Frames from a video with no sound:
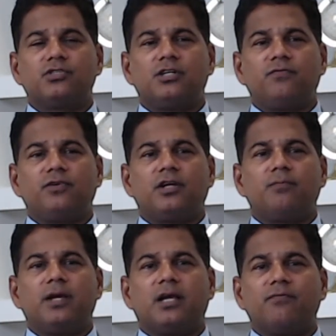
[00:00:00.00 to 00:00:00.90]
certificate,
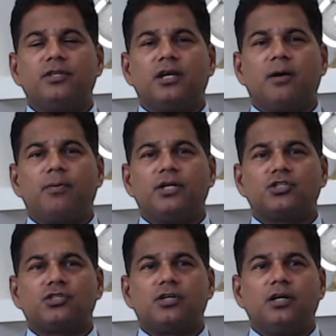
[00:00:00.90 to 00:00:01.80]
make everything
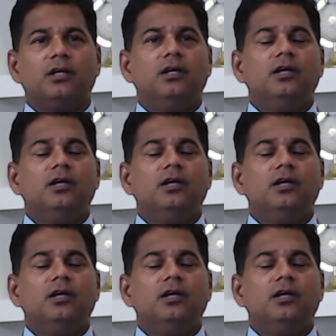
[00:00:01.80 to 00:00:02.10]
application ready.